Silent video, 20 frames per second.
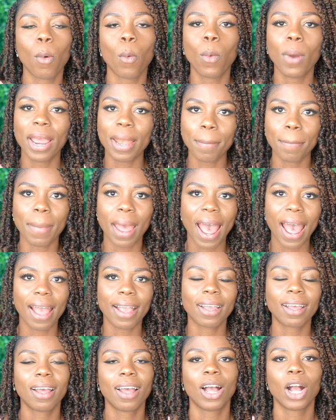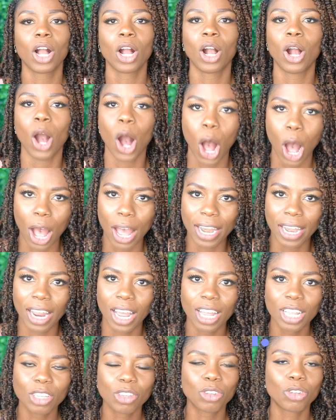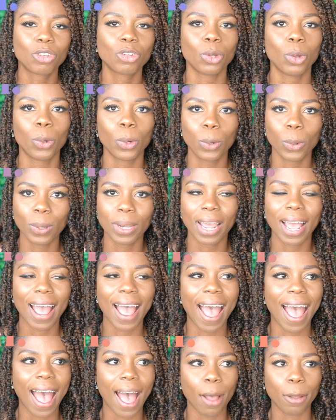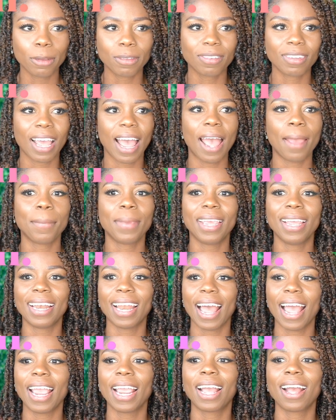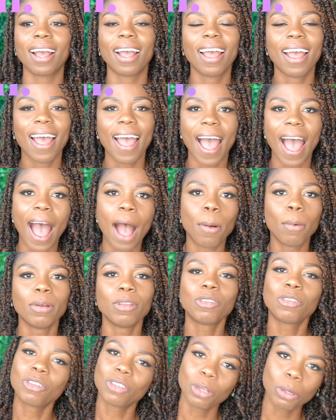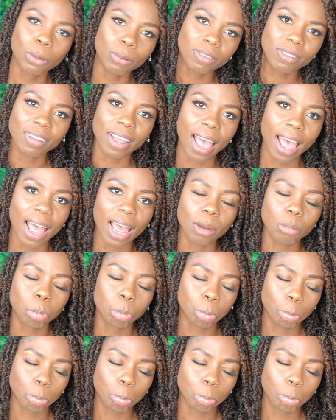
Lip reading: Went back, gone, sold out. I mean, like, I was so sad.